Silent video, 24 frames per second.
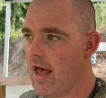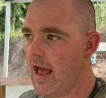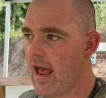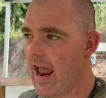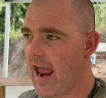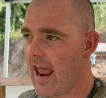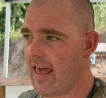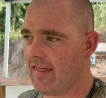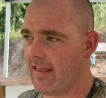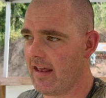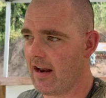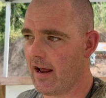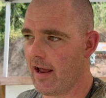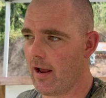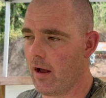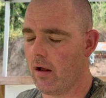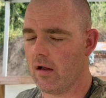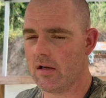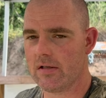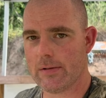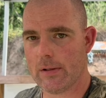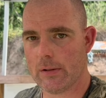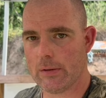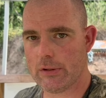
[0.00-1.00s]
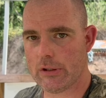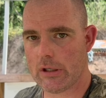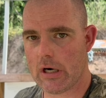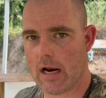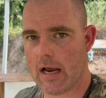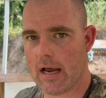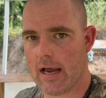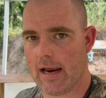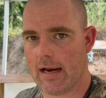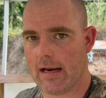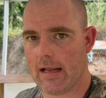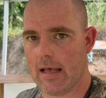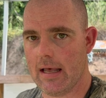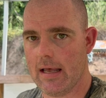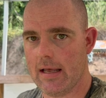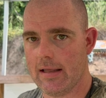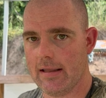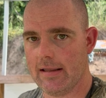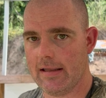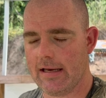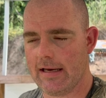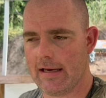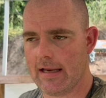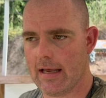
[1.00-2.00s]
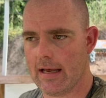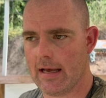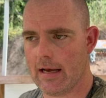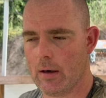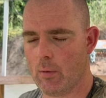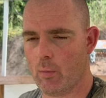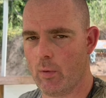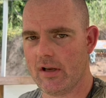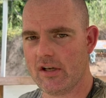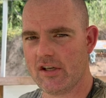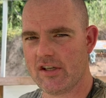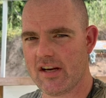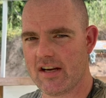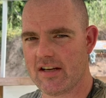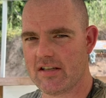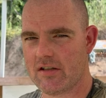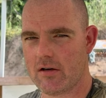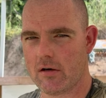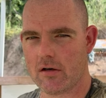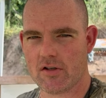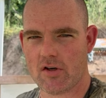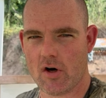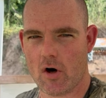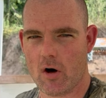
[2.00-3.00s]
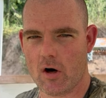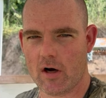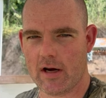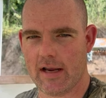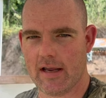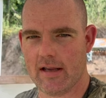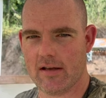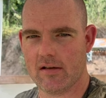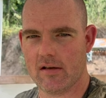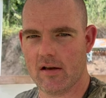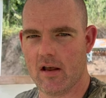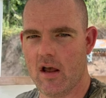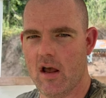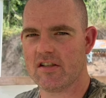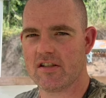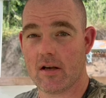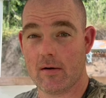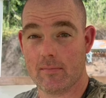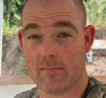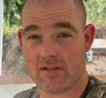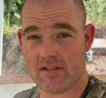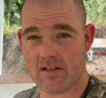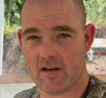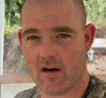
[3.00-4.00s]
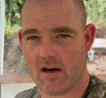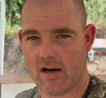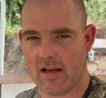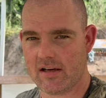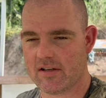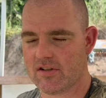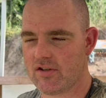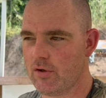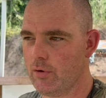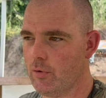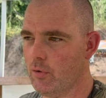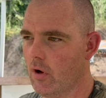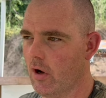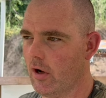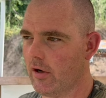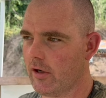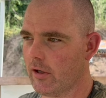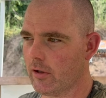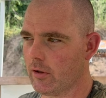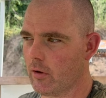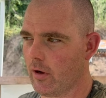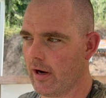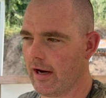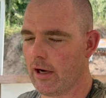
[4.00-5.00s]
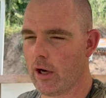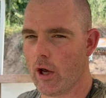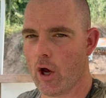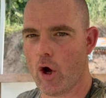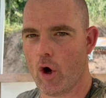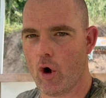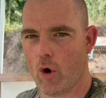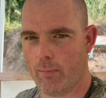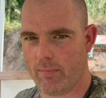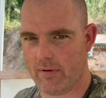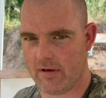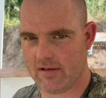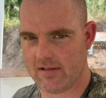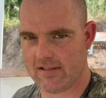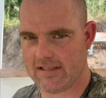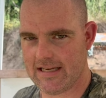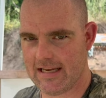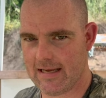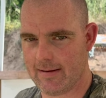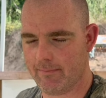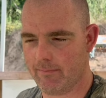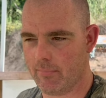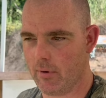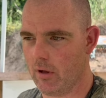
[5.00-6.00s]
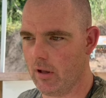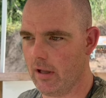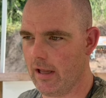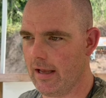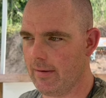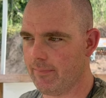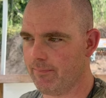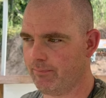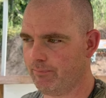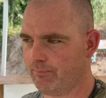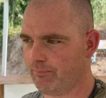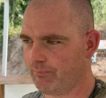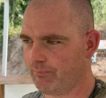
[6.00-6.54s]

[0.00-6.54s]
And then I also tried the uh, Winchester Target subsonic 200 grain open tip bullet